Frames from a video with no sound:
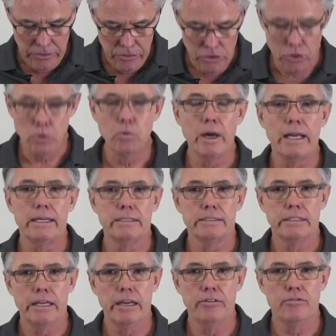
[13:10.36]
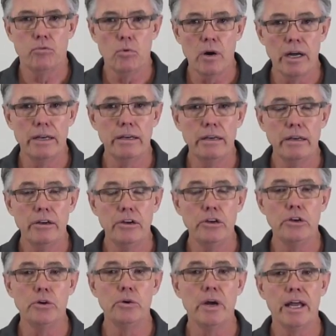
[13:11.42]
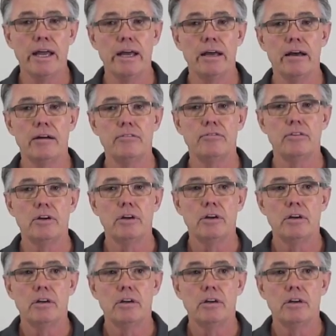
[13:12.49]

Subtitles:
2 ways. If one, you have